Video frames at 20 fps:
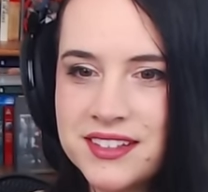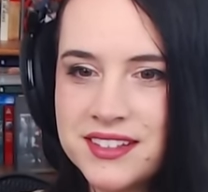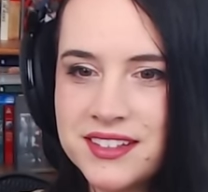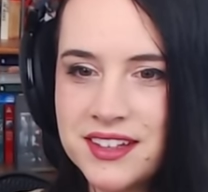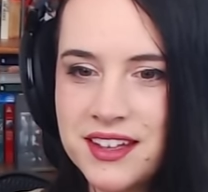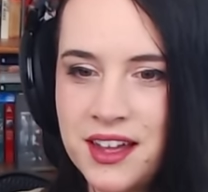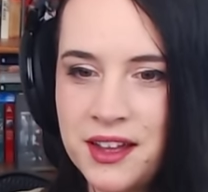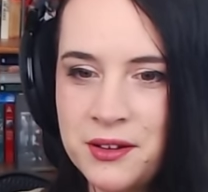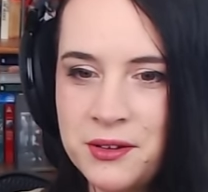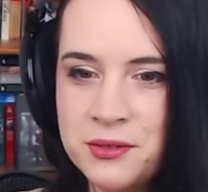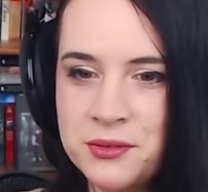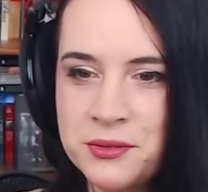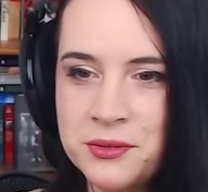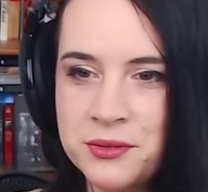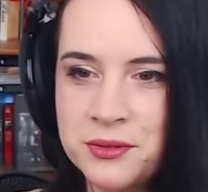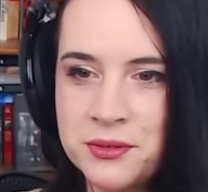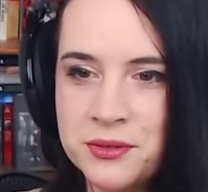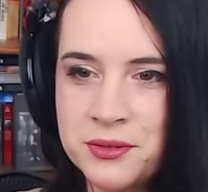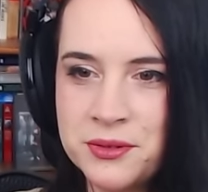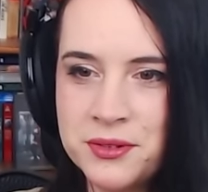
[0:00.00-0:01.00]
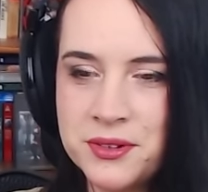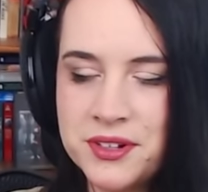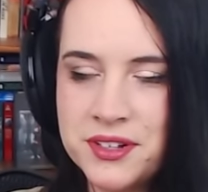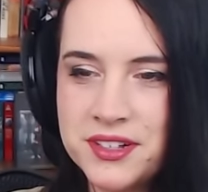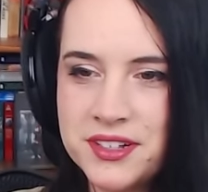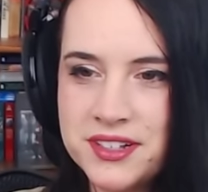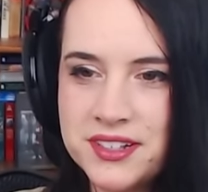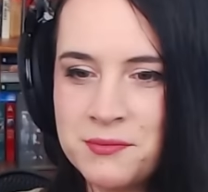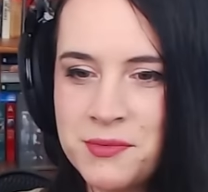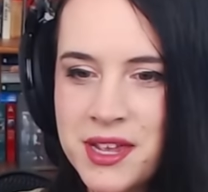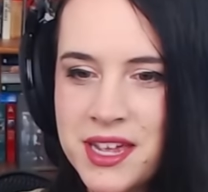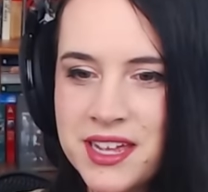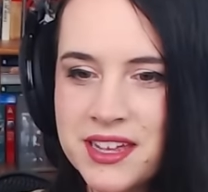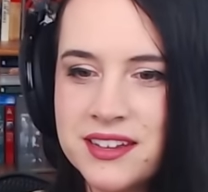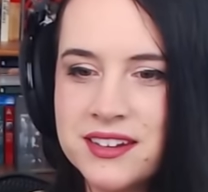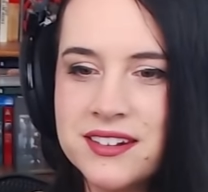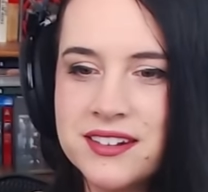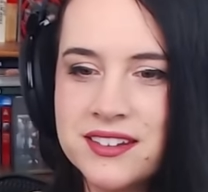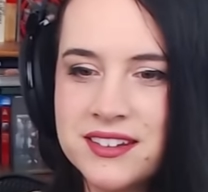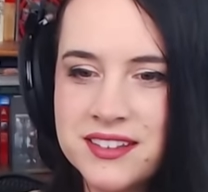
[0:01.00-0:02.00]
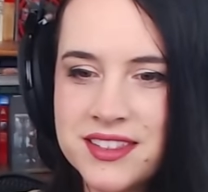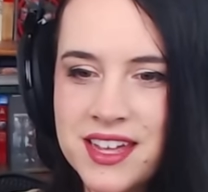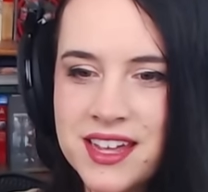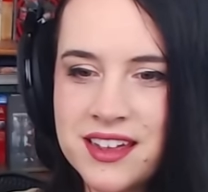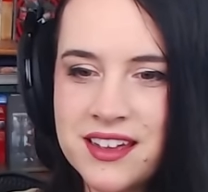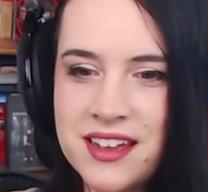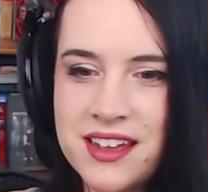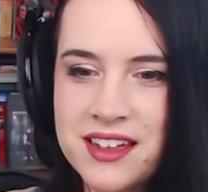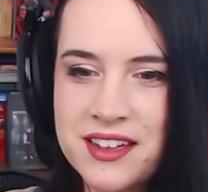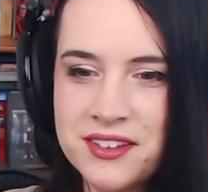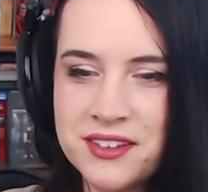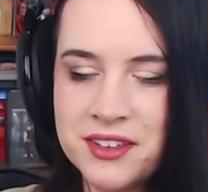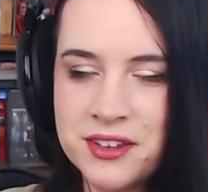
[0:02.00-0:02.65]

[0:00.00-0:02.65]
Oh! Man, that guy on the